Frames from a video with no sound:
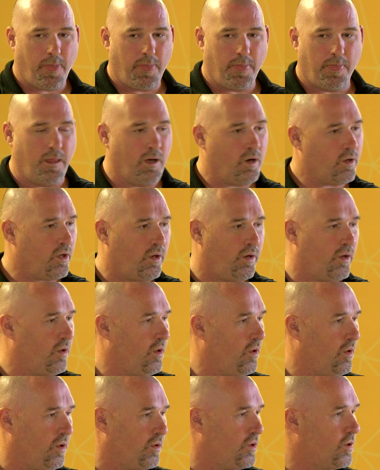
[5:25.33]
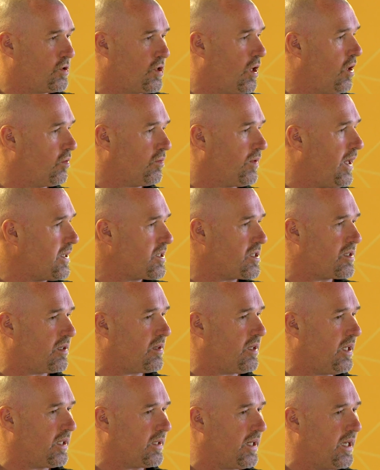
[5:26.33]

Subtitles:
No, you don't. That's the thing.